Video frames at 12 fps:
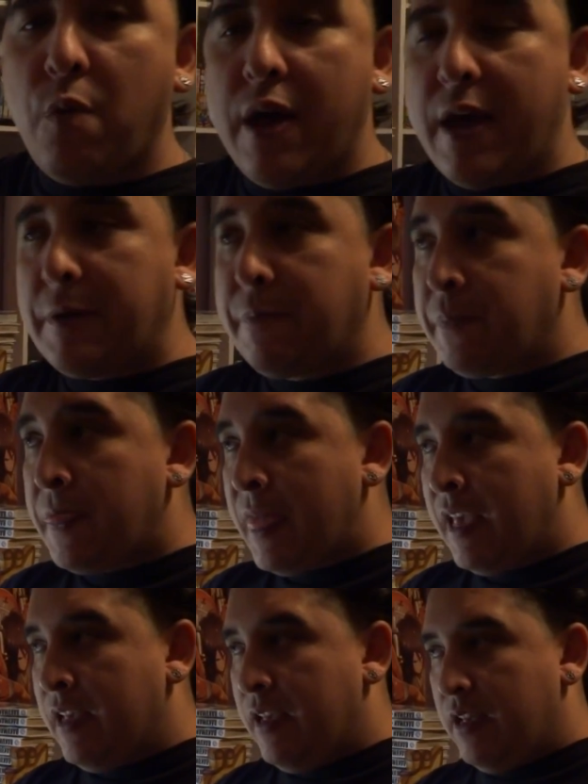way,
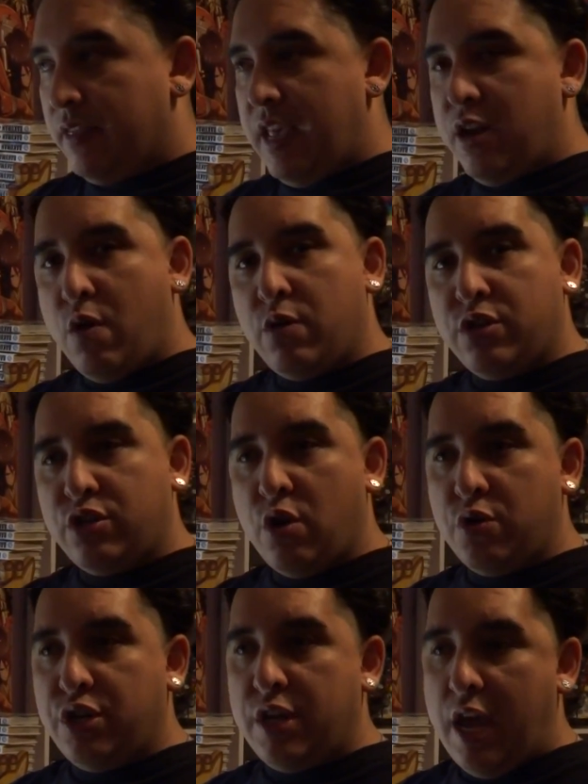they don't
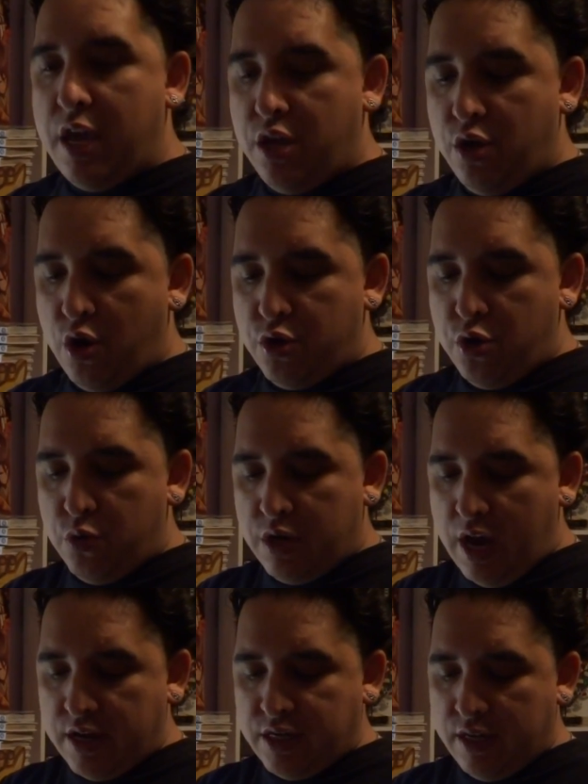associate, you
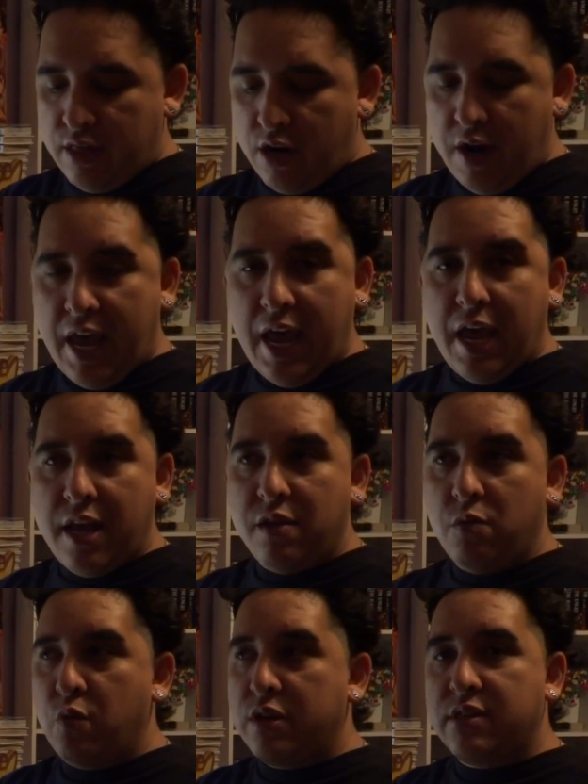touching their
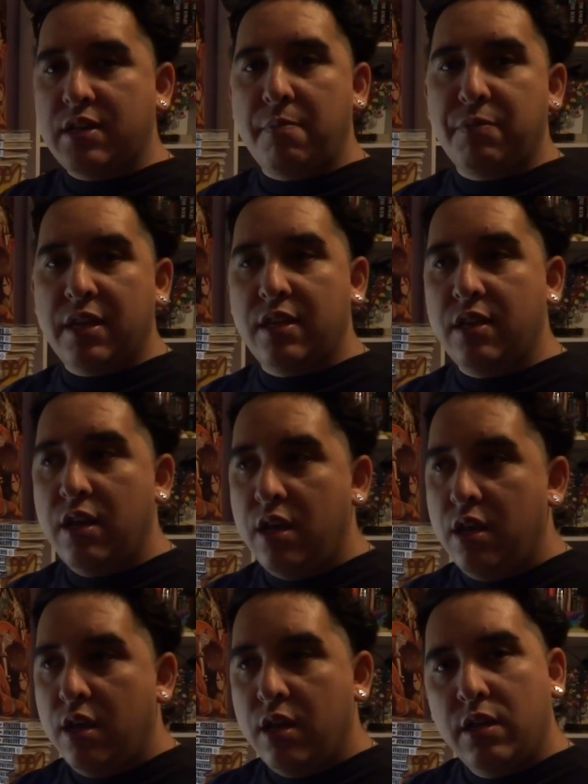head with something
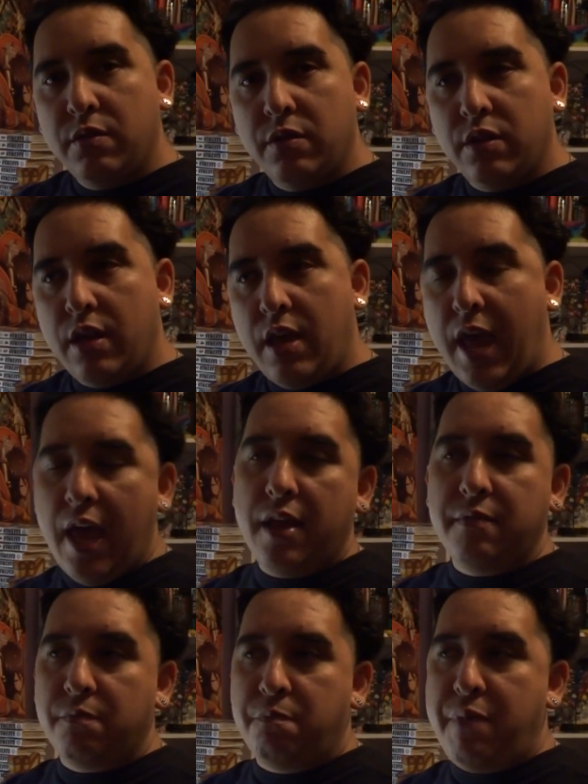
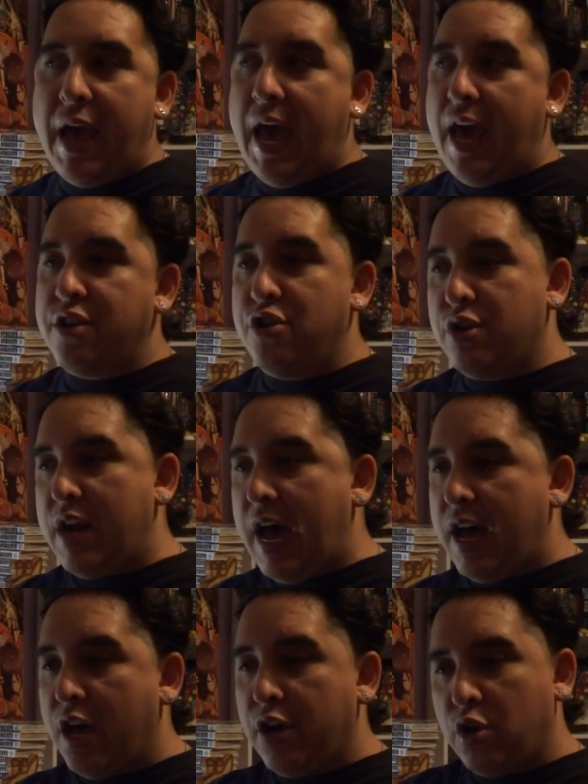bad. You're
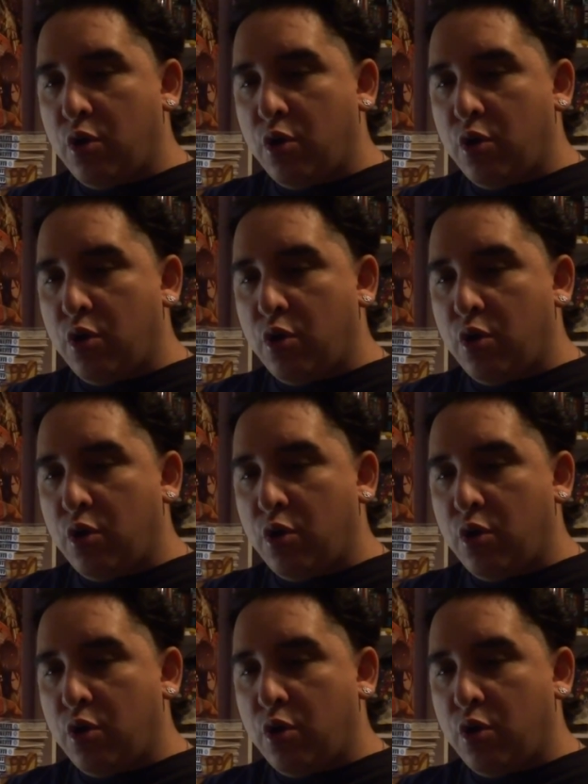not